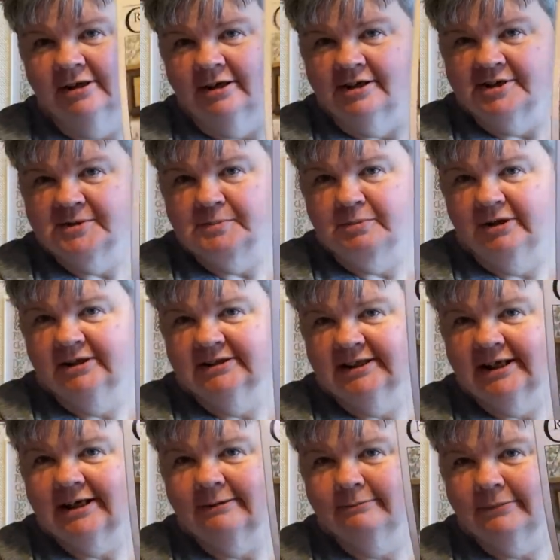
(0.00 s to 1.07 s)
or
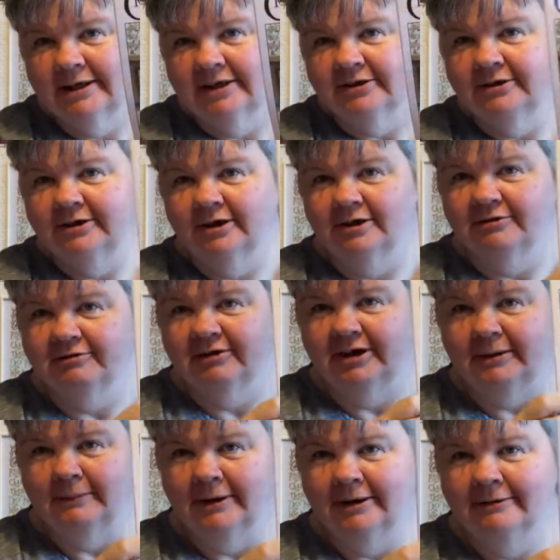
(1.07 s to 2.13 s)
Springtime by New York
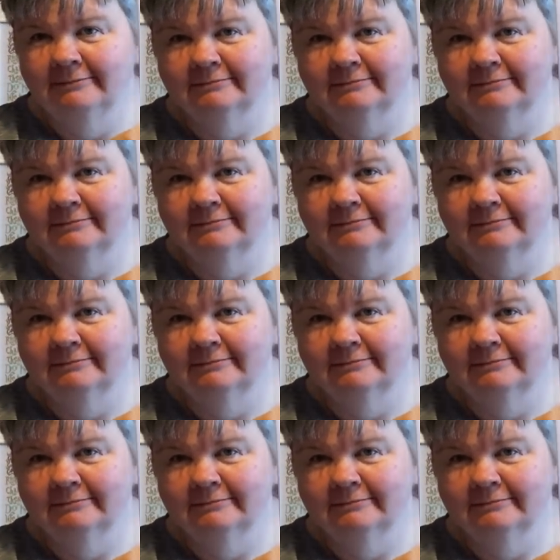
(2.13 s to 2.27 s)
Dreamer.